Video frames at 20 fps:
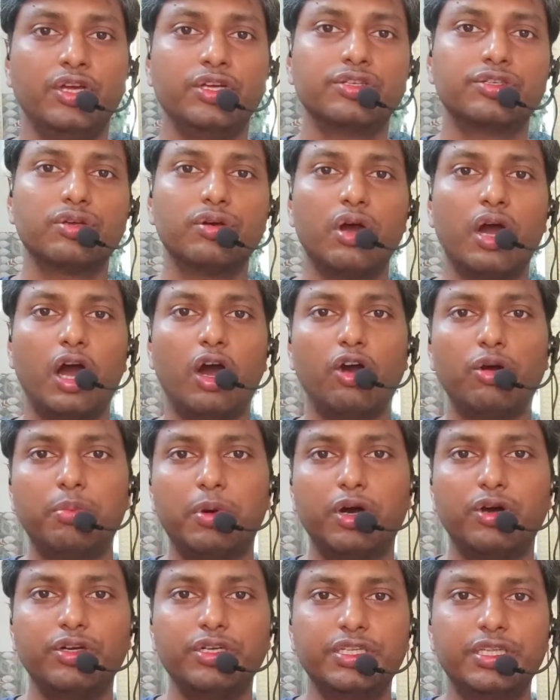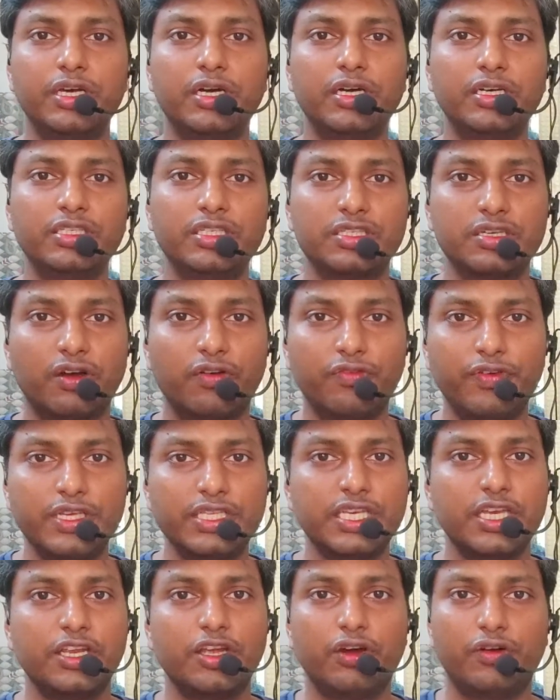So how about the
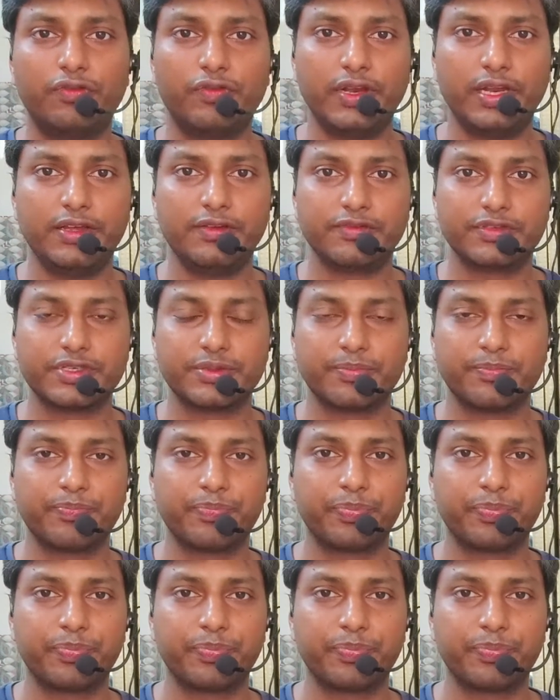surface area of leaves?